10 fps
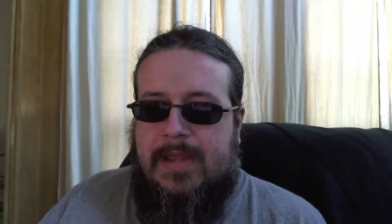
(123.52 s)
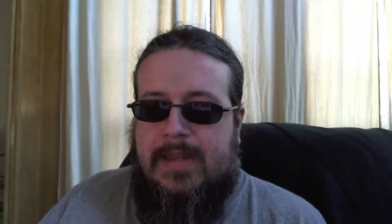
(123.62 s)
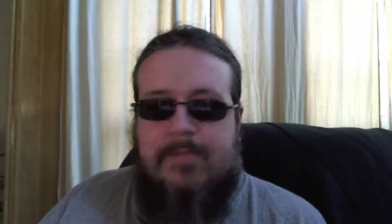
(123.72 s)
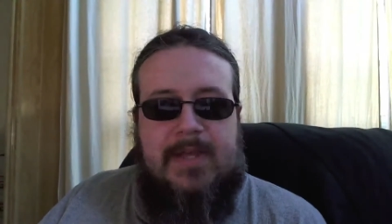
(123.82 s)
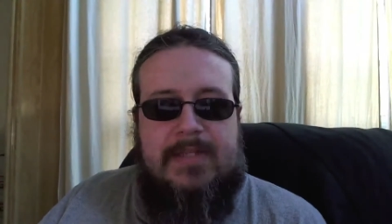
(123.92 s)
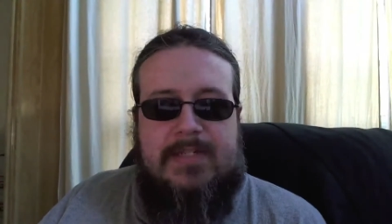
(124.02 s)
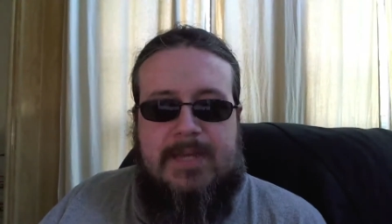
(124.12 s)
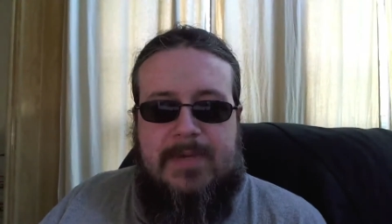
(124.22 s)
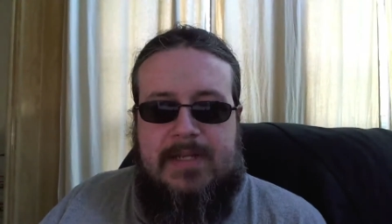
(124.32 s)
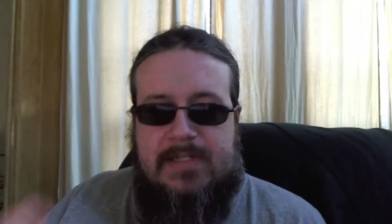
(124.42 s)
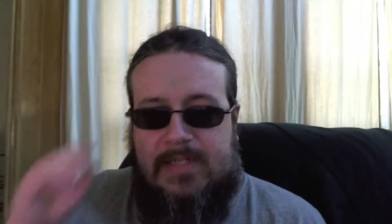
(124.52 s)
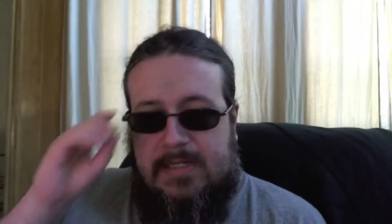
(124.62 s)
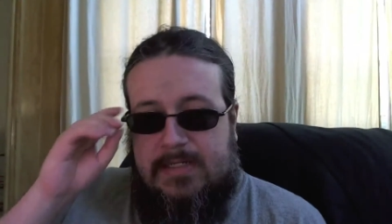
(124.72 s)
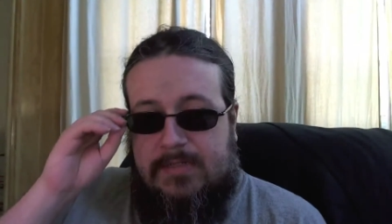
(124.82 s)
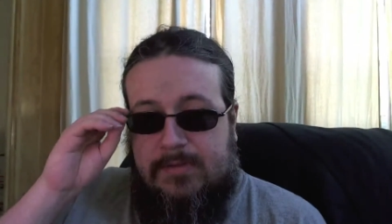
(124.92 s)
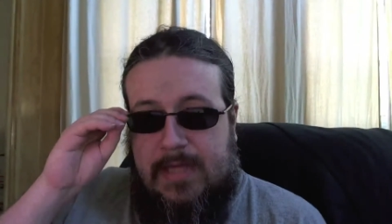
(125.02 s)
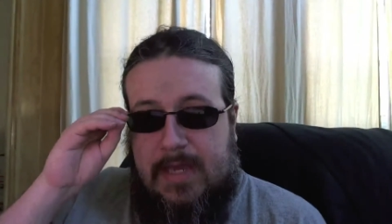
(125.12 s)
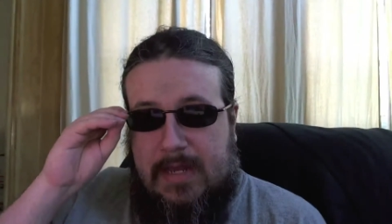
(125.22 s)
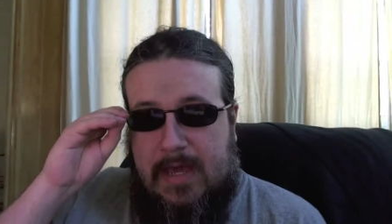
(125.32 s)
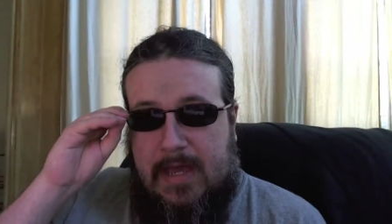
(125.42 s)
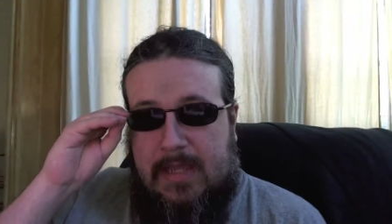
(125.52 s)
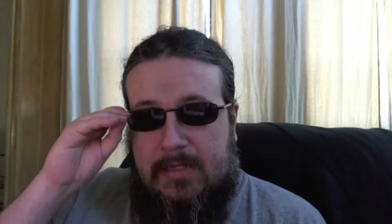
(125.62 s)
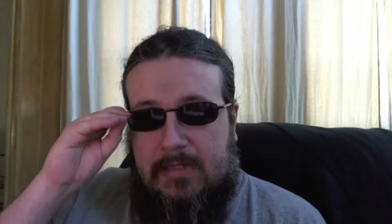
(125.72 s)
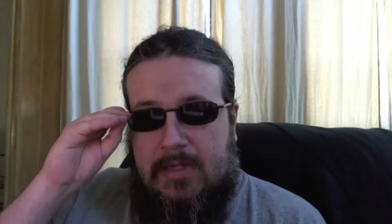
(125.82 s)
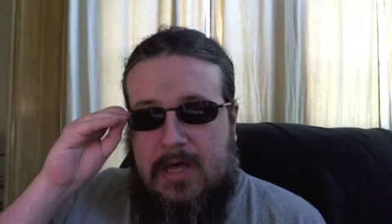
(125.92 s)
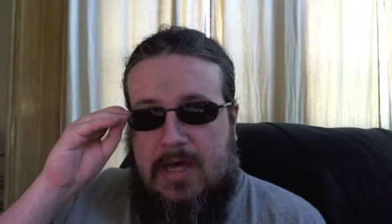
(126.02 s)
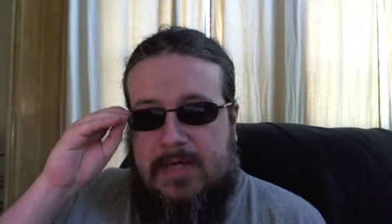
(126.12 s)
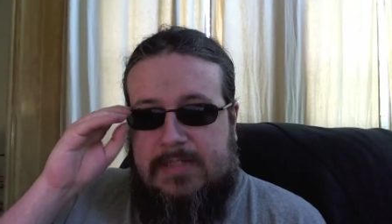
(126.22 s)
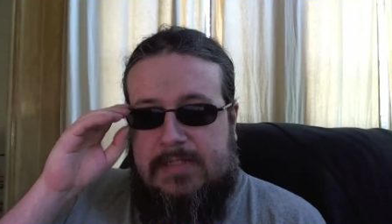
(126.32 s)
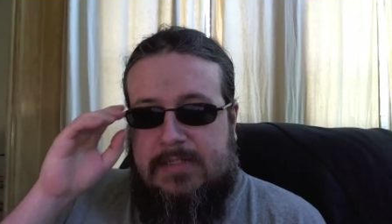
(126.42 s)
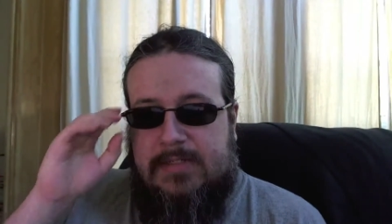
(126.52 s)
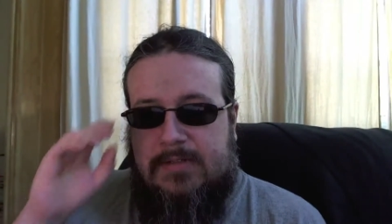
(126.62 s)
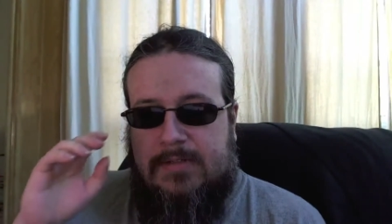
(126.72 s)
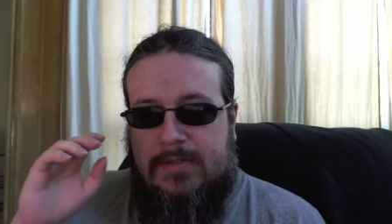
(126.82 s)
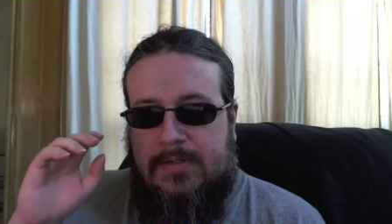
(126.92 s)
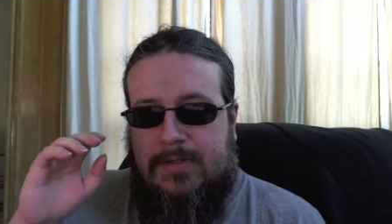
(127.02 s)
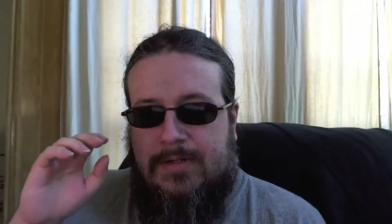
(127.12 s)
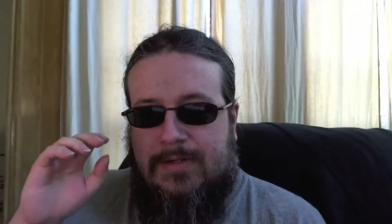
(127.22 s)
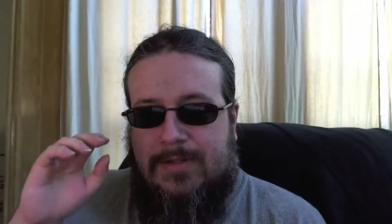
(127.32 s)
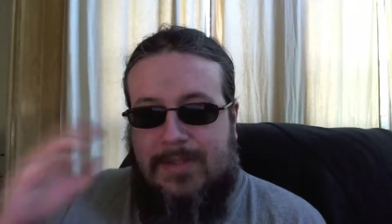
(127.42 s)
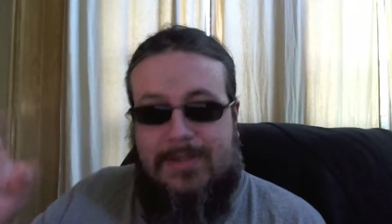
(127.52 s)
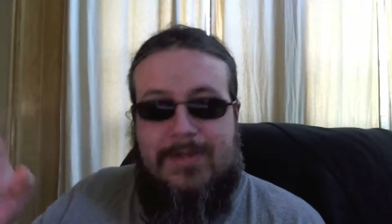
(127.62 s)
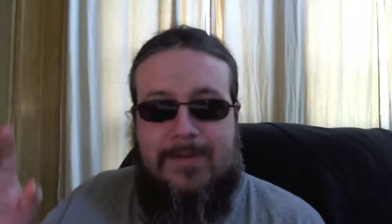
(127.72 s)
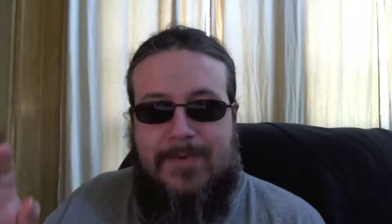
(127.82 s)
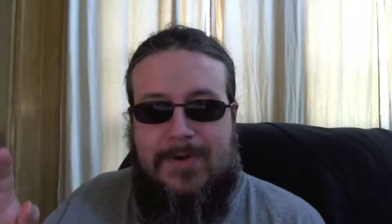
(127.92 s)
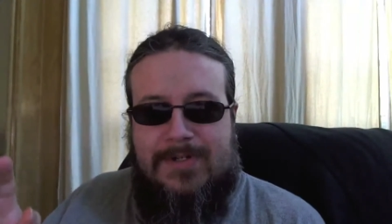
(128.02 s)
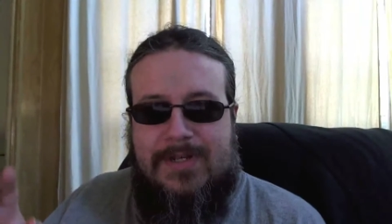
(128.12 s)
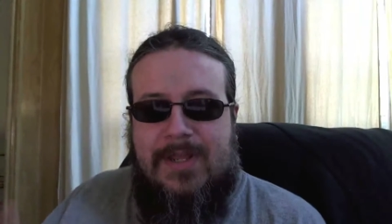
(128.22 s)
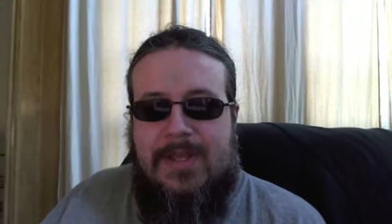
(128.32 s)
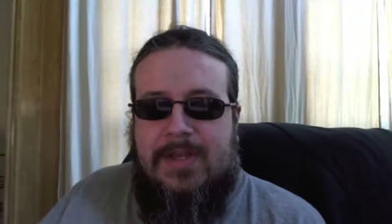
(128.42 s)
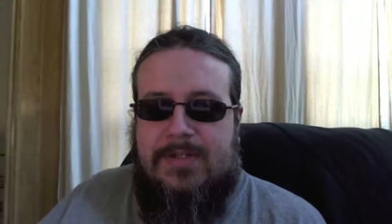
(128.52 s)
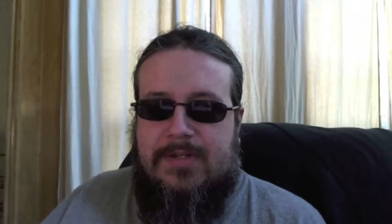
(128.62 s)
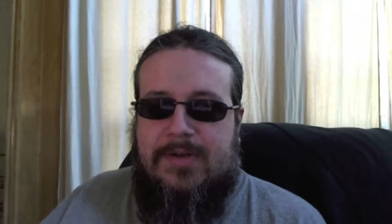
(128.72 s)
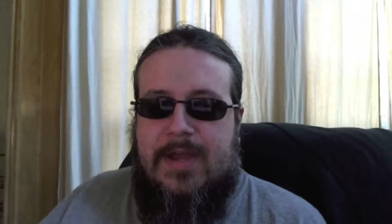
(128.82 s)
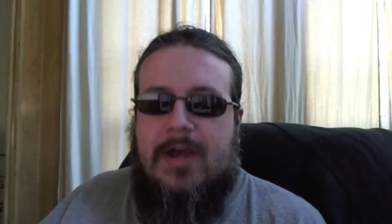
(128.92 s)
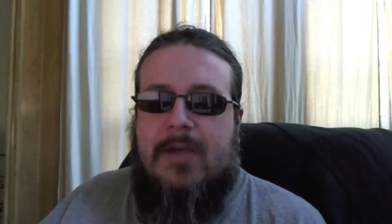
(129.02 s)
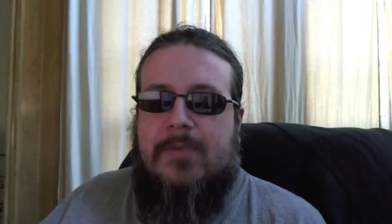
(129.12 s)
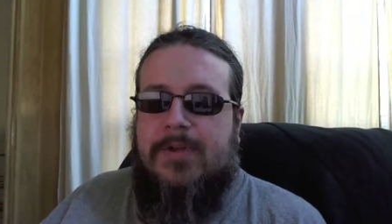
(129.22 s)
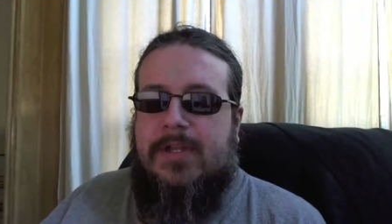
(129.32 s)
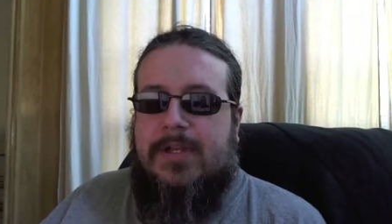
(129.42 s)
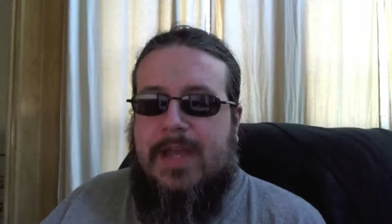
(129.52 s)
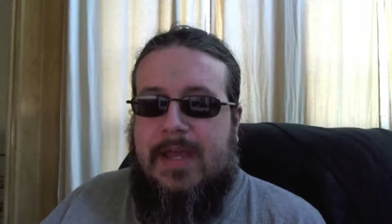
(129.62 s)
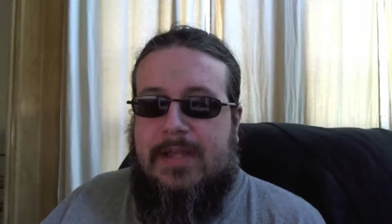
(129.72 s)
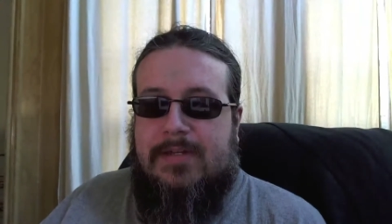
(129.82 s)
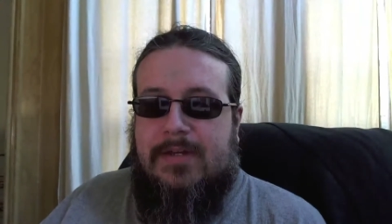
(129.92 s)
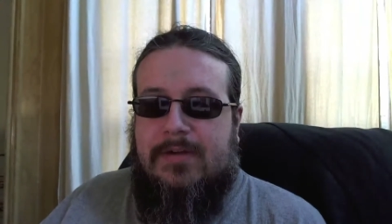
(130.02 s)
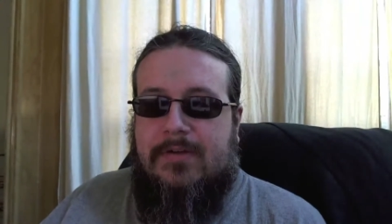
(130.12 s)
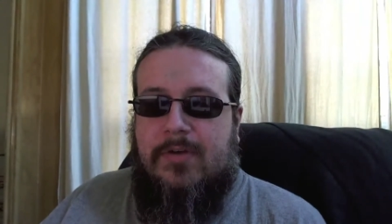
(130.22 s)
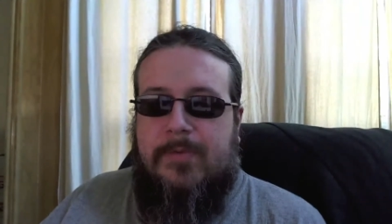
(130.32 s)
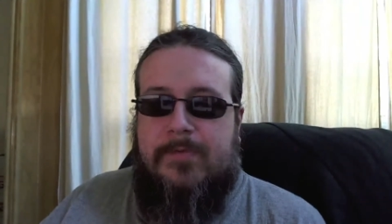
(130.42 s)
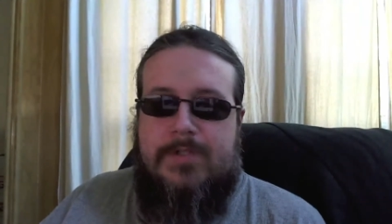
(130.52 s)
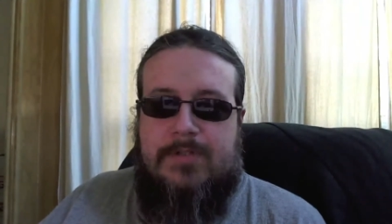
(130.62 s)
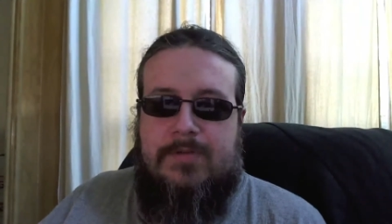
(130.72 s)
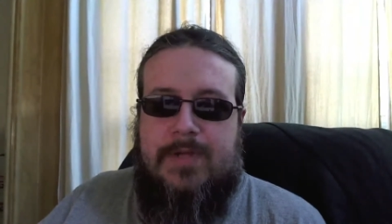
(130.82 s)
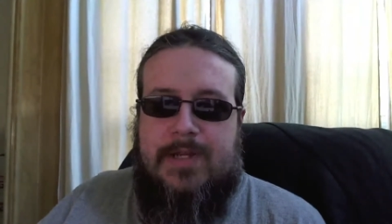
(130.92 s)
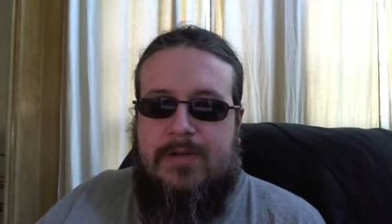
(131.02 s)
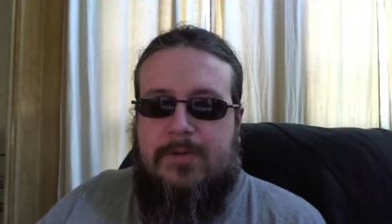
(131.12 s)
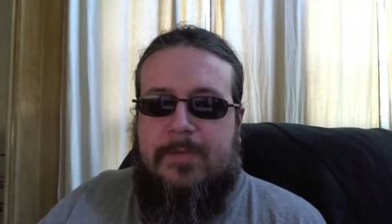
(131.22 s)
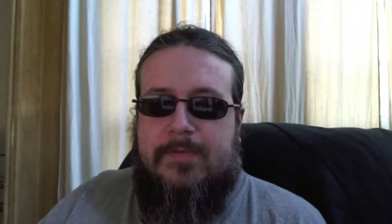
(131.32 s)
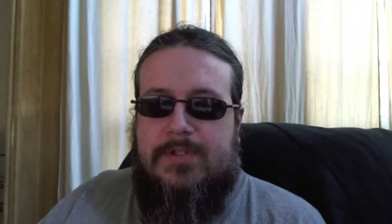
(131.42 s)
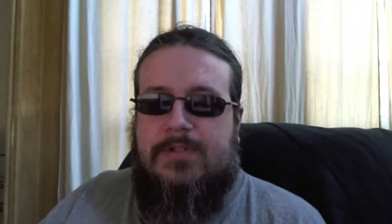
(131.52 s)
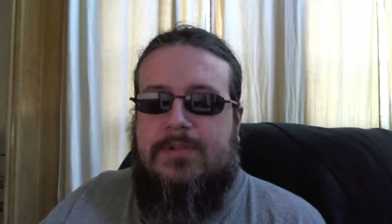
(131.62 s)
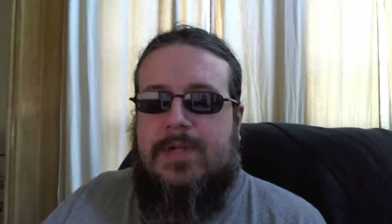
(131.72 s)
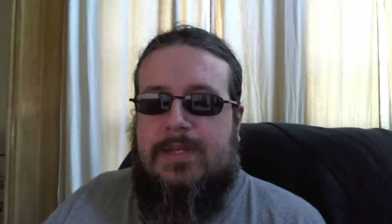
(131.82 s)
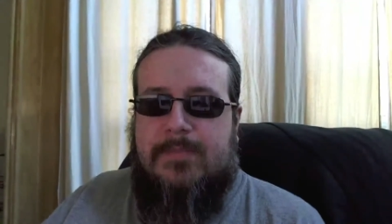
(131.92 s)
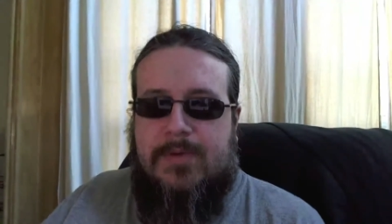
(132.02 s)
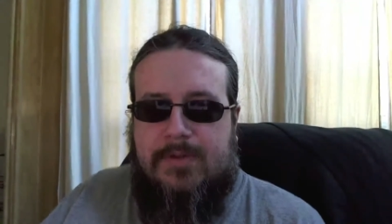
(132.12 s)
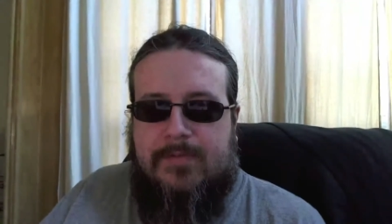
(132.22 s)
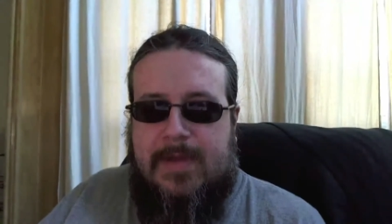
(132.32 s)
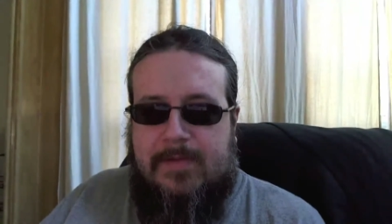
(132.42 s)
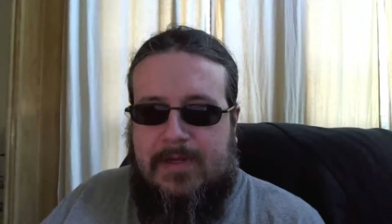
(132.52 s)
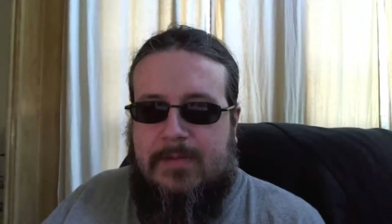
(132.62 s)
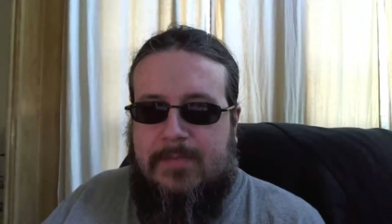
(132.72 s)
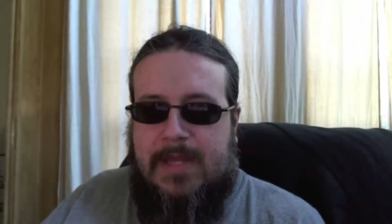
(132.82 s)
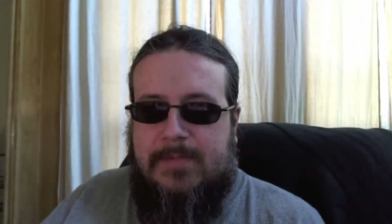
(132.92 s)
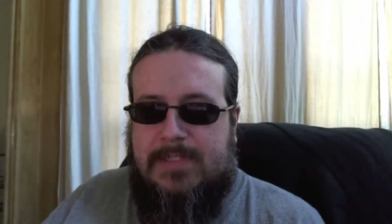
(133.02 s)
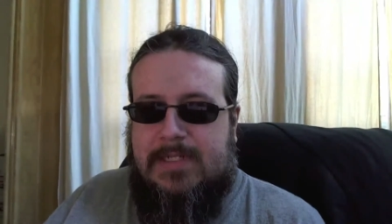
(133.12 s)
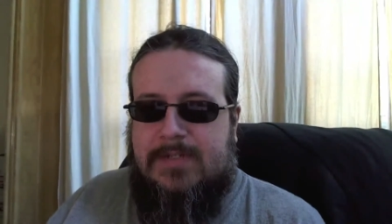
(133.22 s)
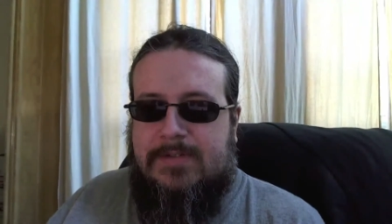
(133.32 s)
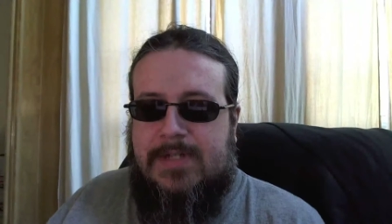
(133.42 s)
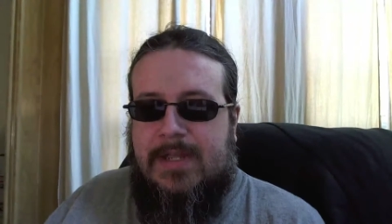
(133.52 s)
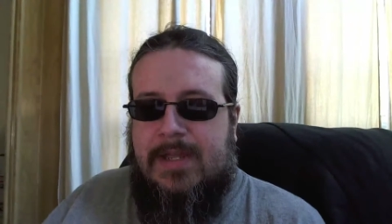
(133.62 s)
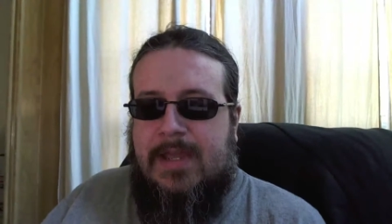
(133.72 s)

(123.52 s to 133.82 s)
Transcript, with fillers: And then by the time I decided to do that, I had lost the third person. So now I'm looking at a group of two and a group of two, and both of them have incompatible schedules.